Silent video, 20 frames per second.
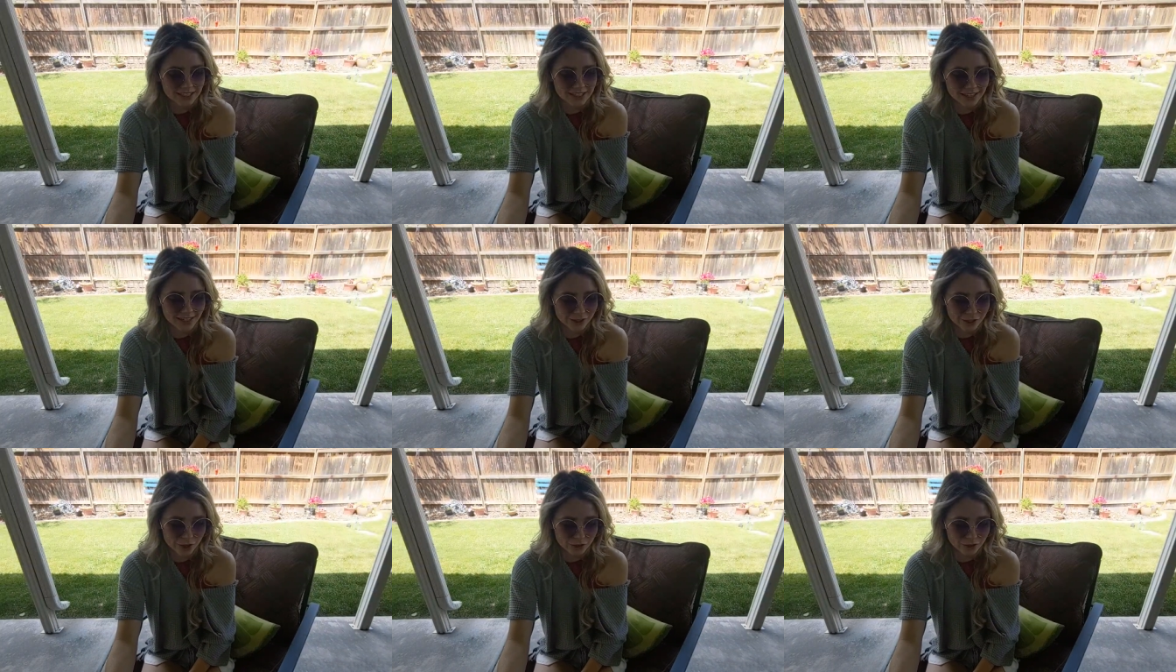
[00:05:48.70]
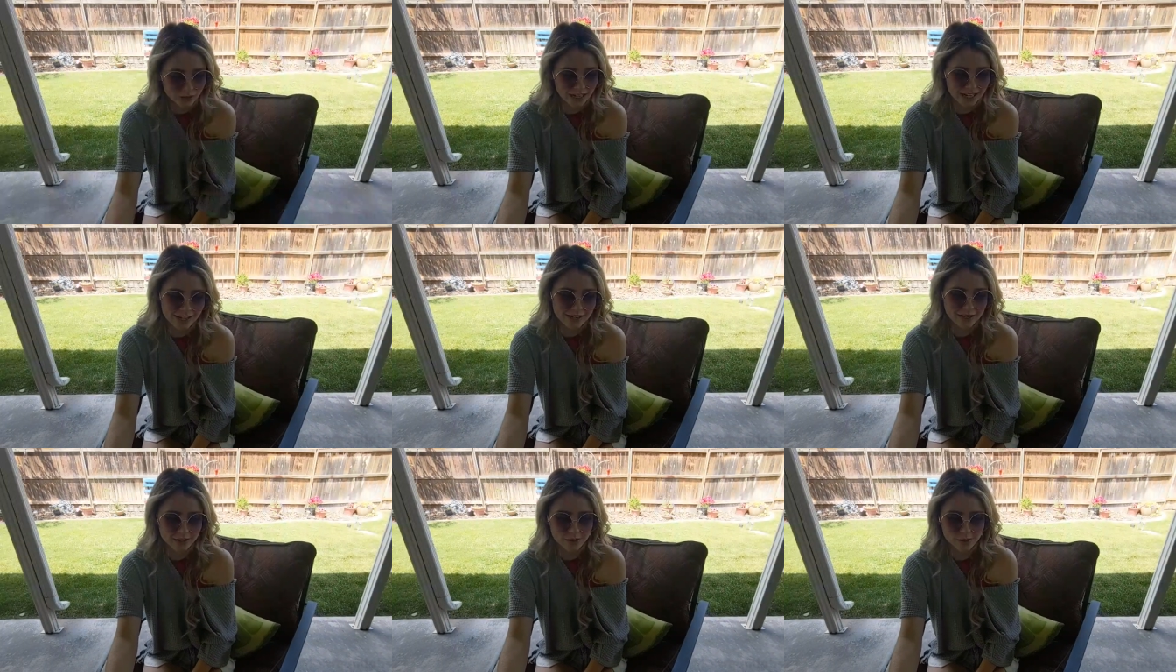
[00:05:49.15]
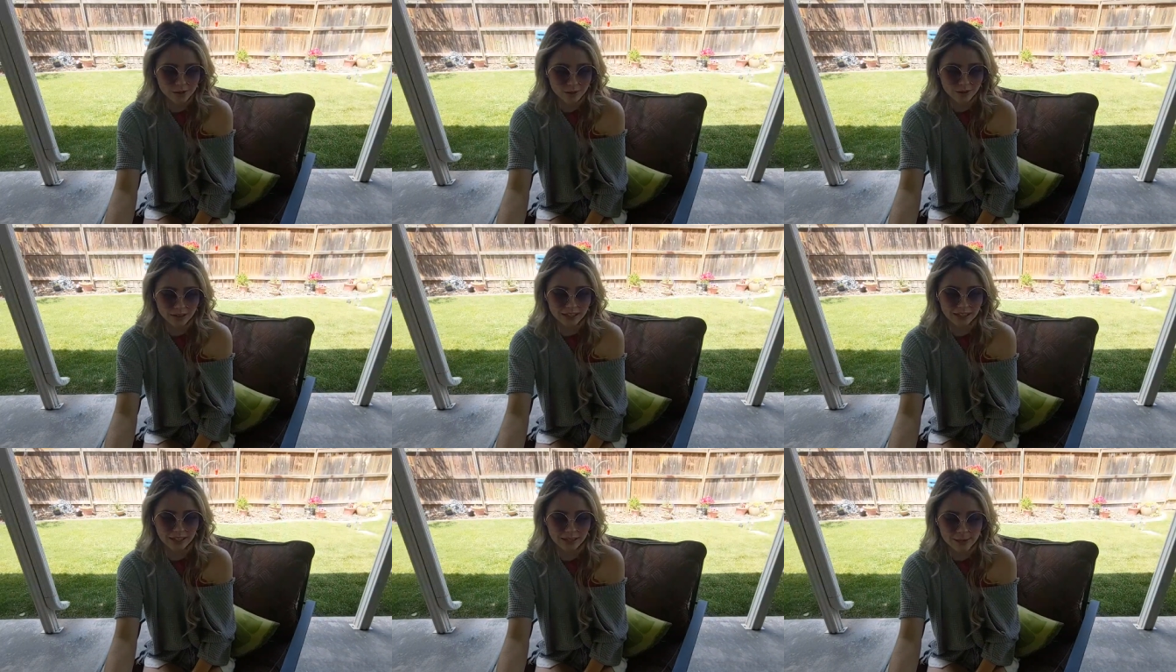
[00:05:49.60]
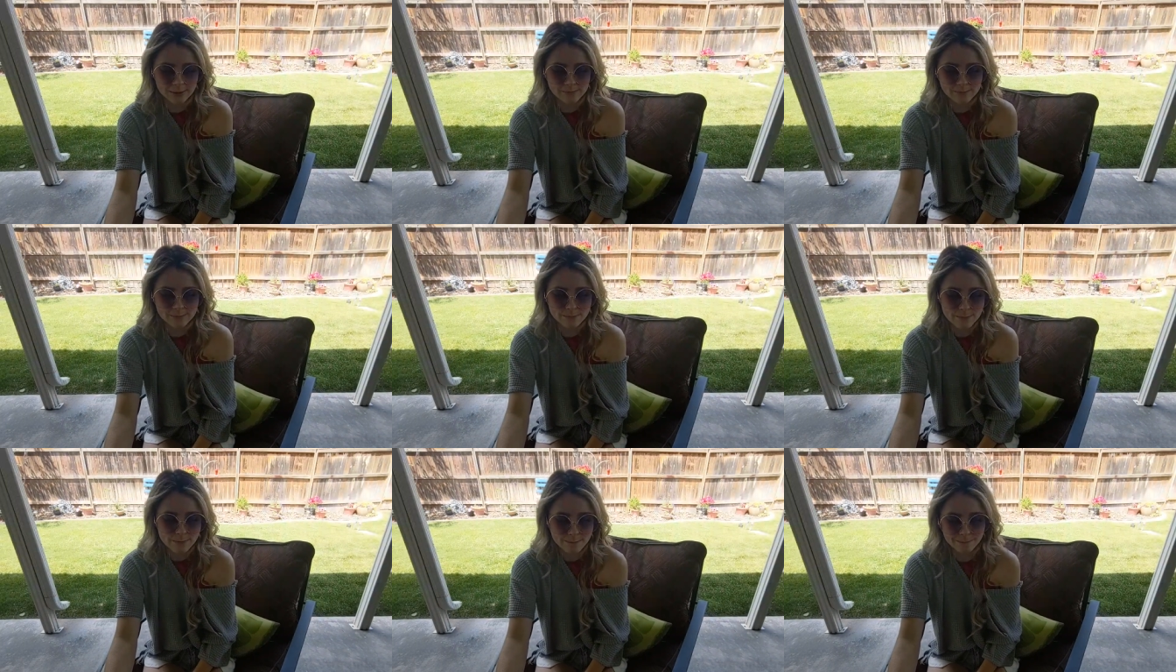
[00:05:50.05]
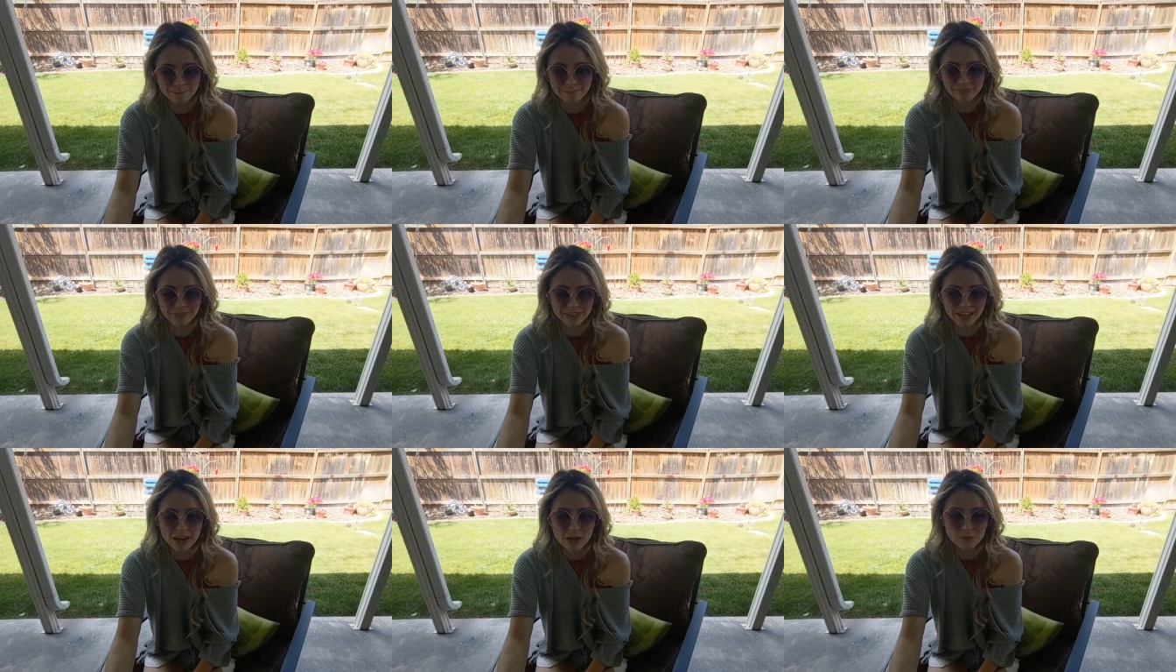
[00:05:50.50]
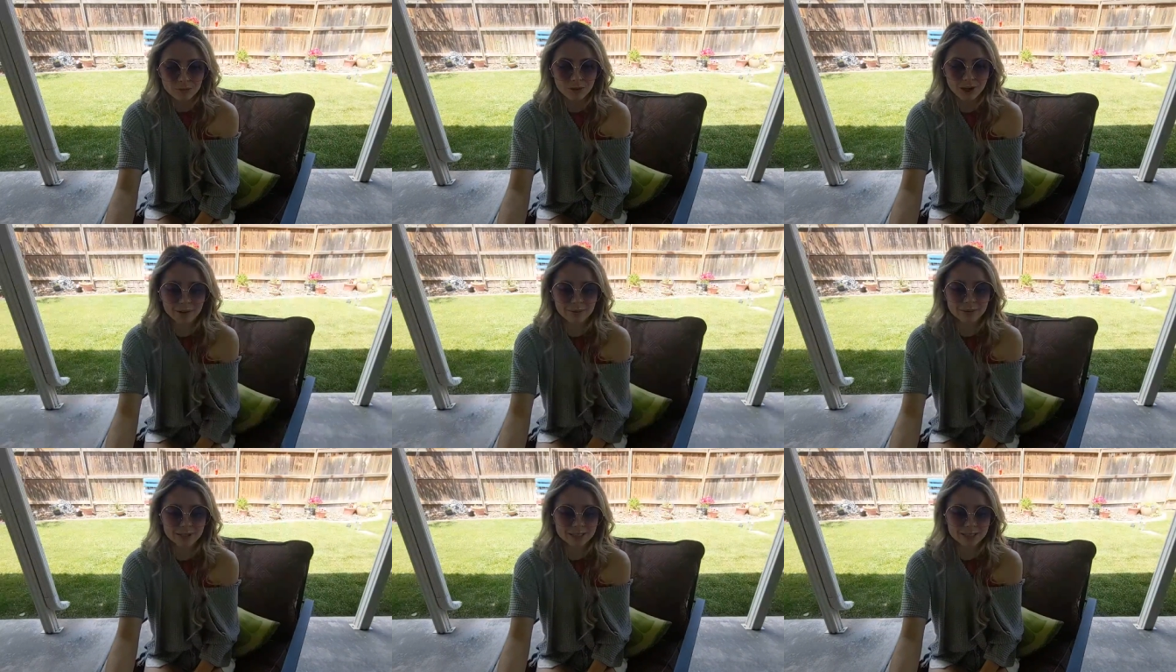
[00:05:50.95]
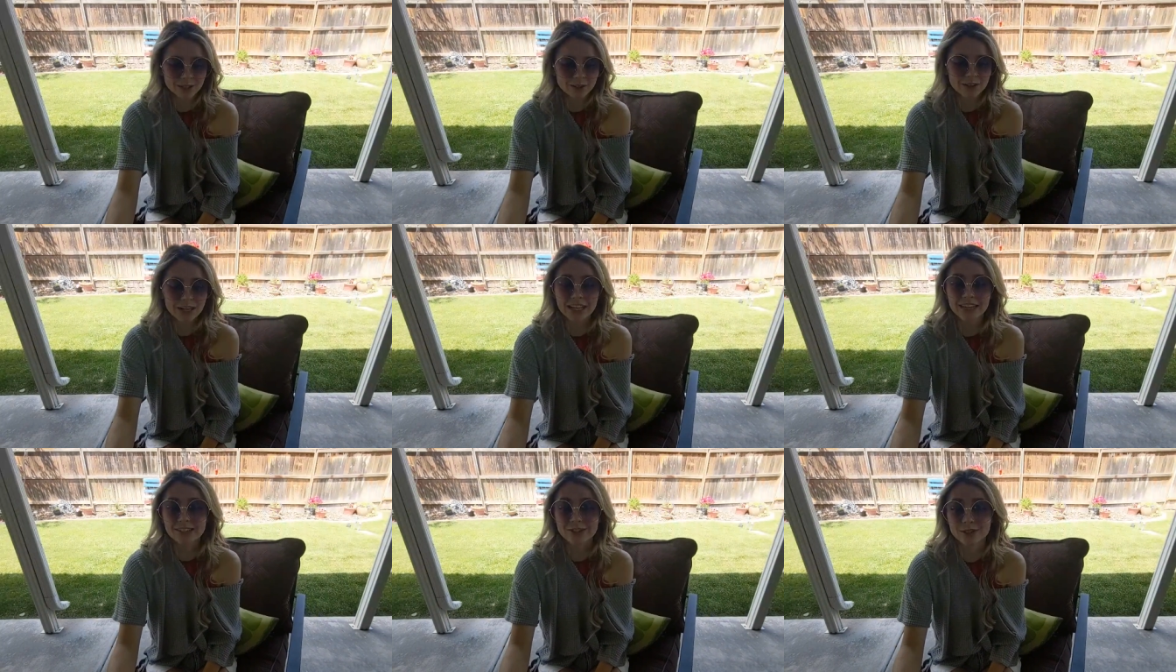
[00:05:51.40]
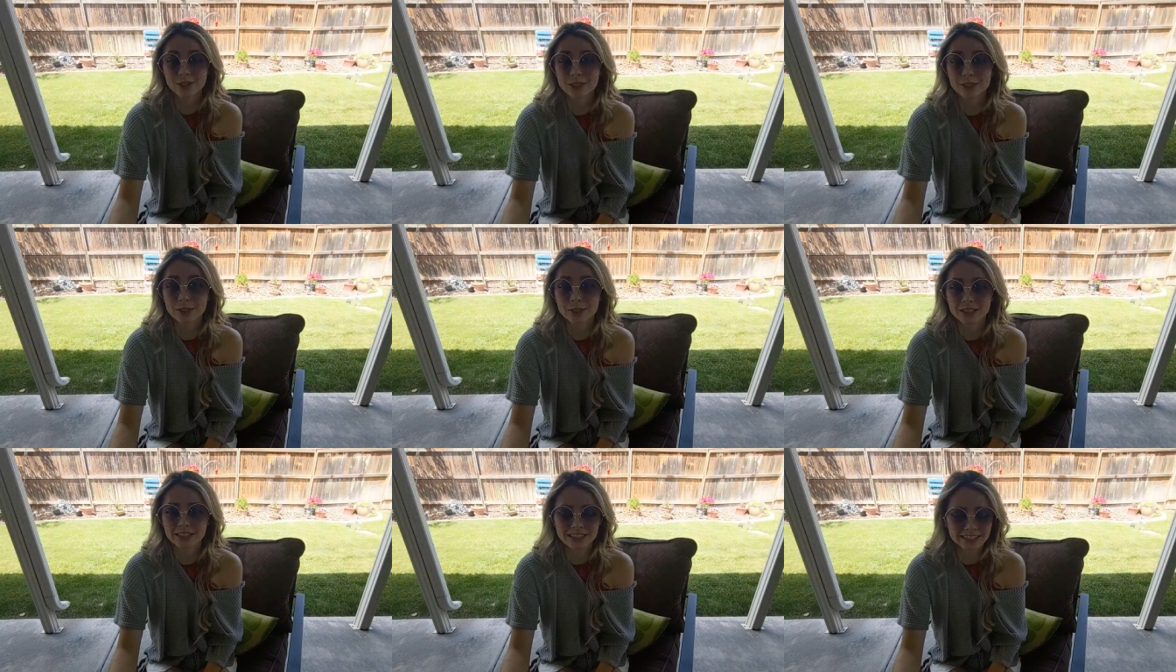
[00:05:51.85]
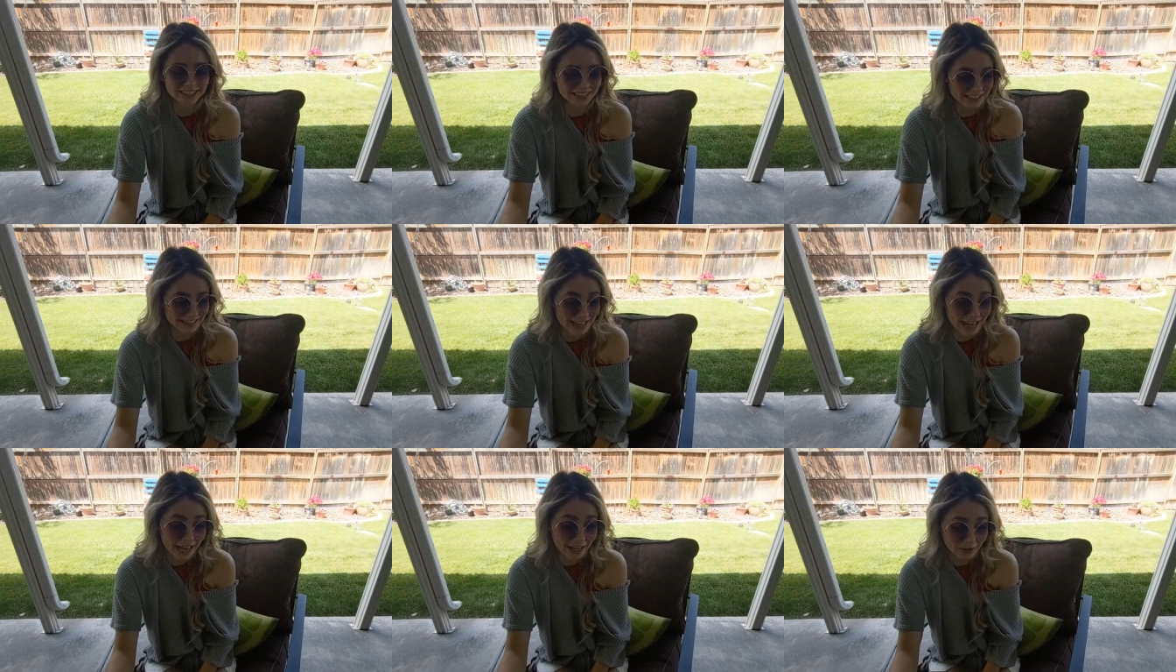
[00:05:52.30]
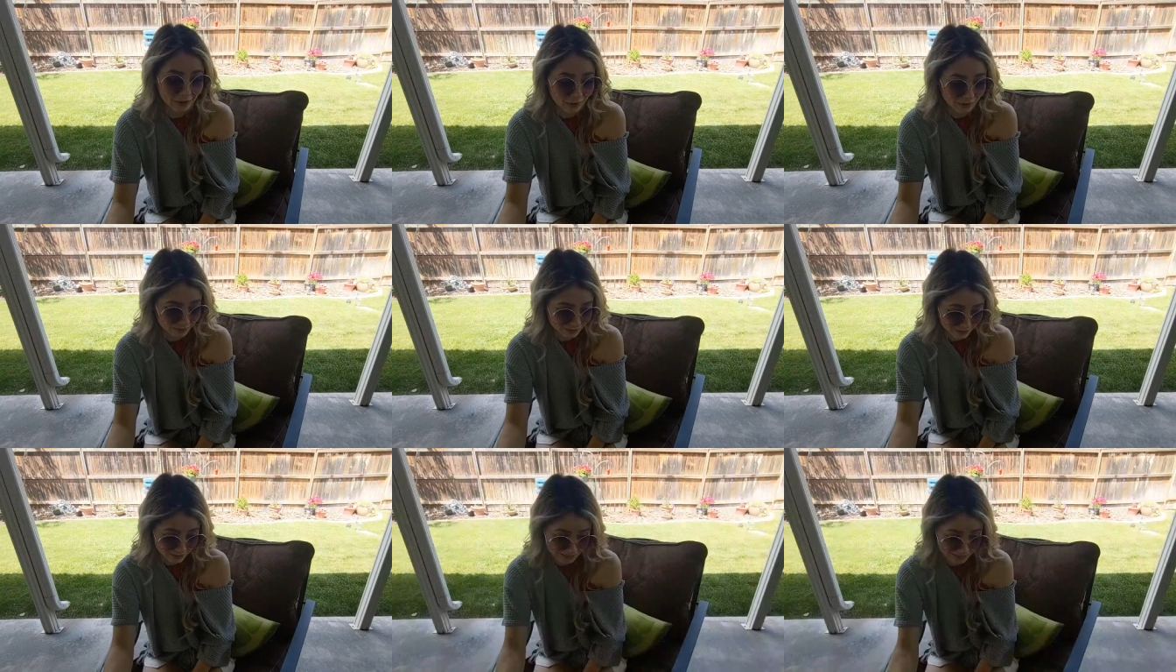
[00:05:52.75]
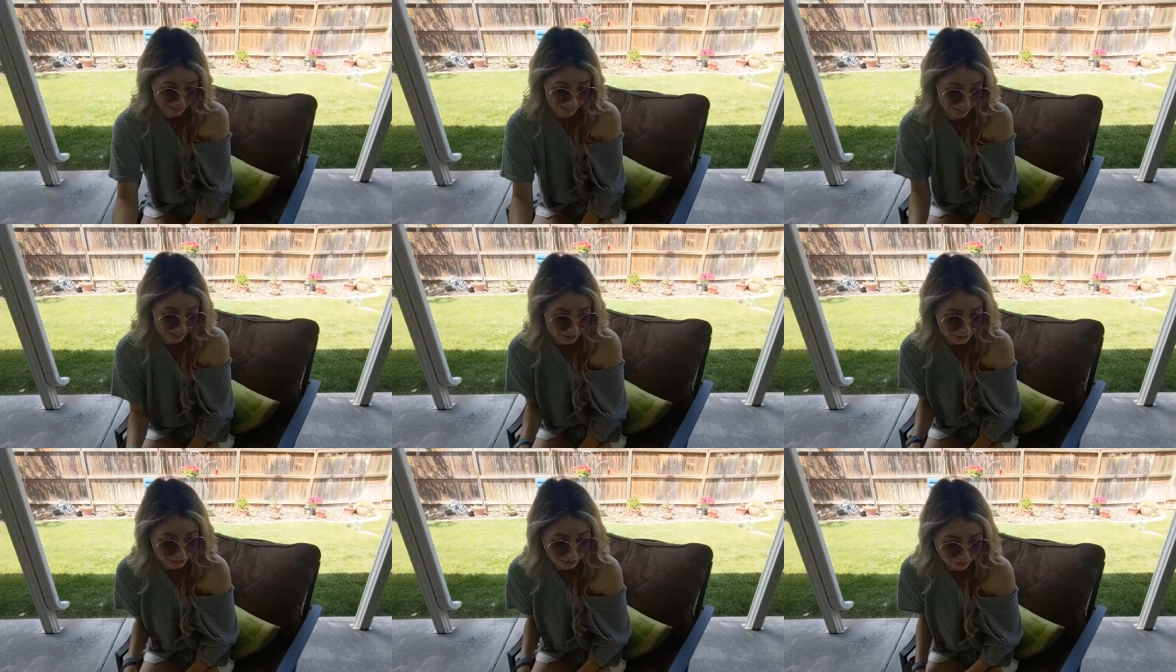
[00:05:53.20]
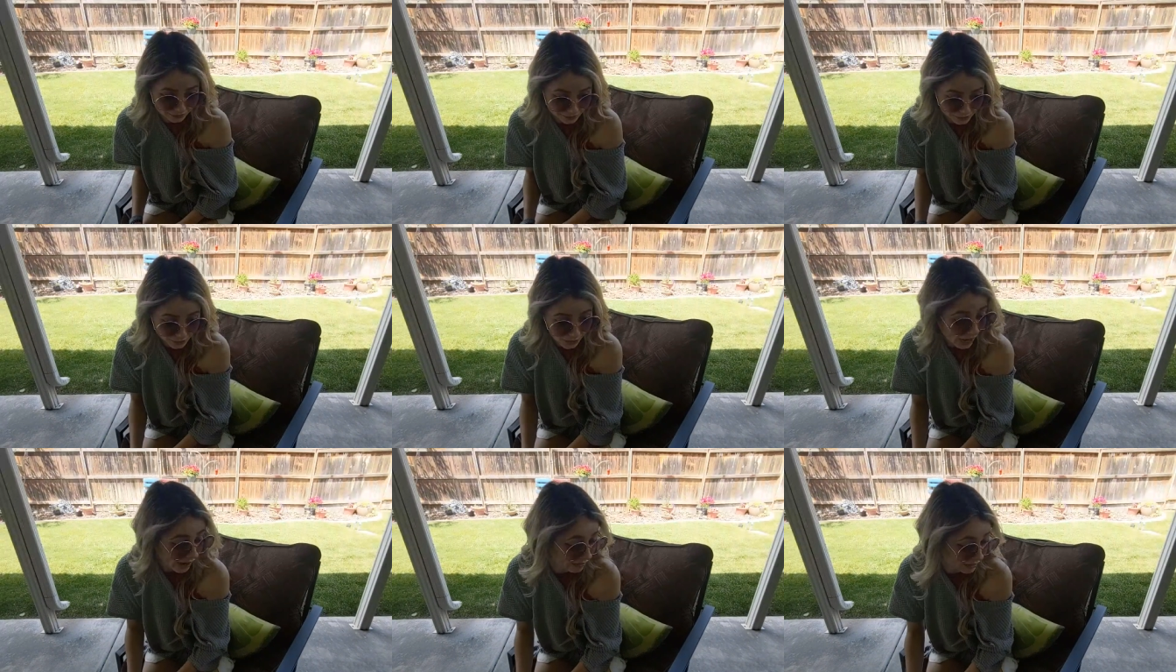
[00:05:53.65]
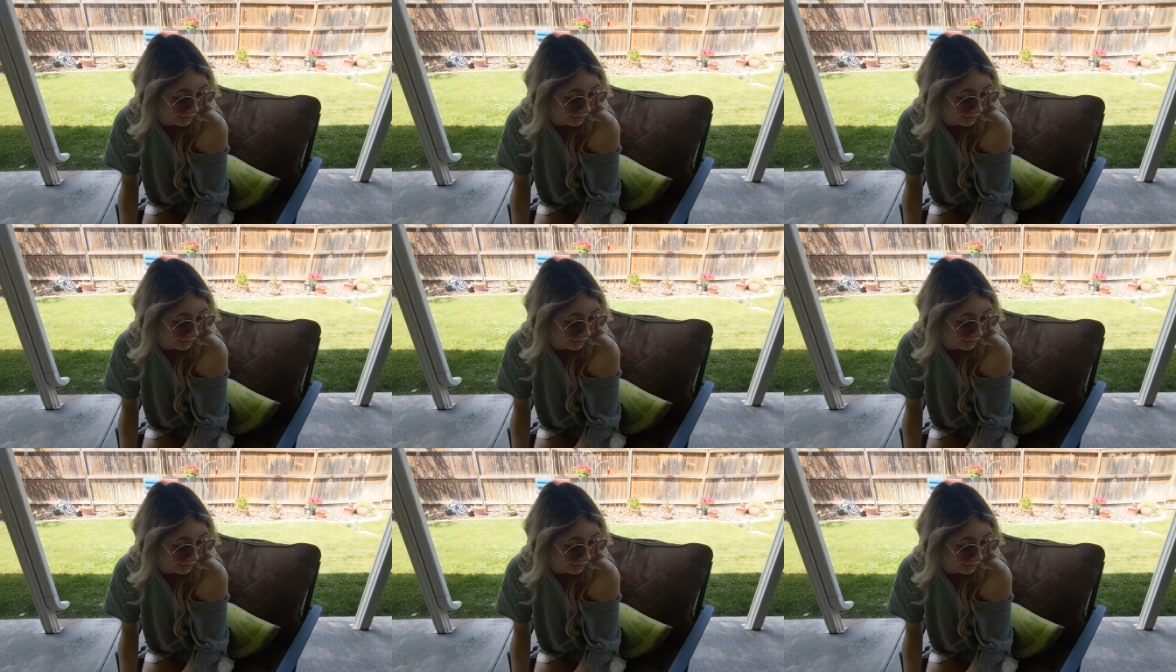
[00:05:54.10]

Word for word: gonna say, General you uh, probably don't actually lurk that often if, if you